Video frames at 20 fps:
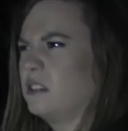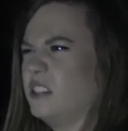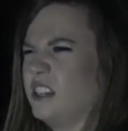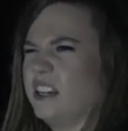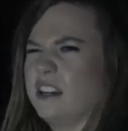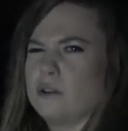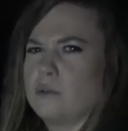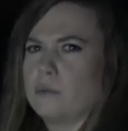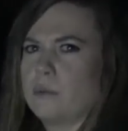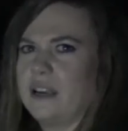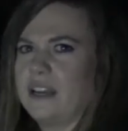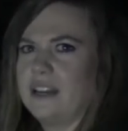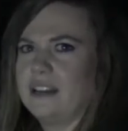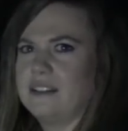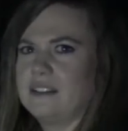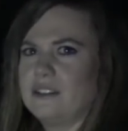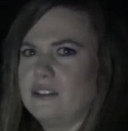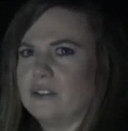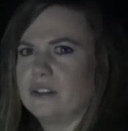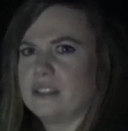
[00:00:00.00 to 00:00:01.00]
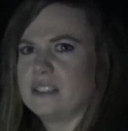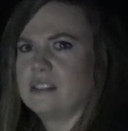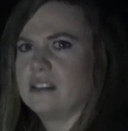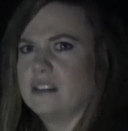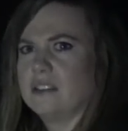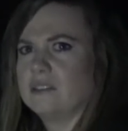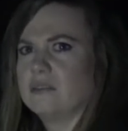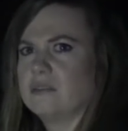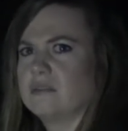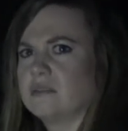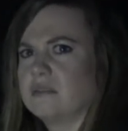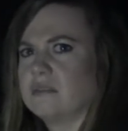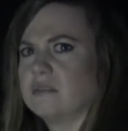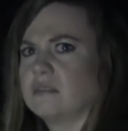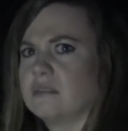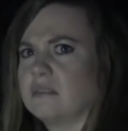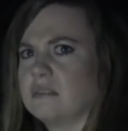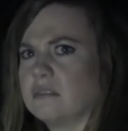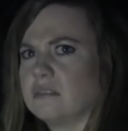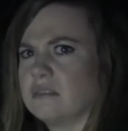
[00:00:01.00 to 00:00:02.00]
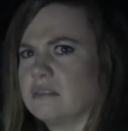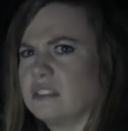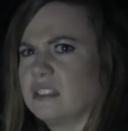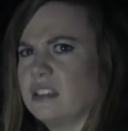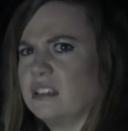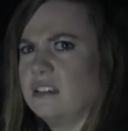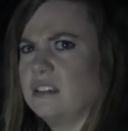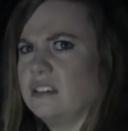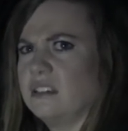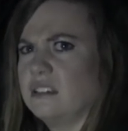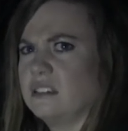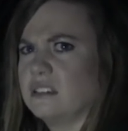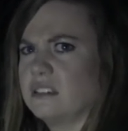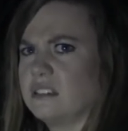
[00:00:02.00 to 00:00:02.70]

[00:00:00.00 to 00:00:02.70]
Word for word: Did you hear a weird noise then? Was that you?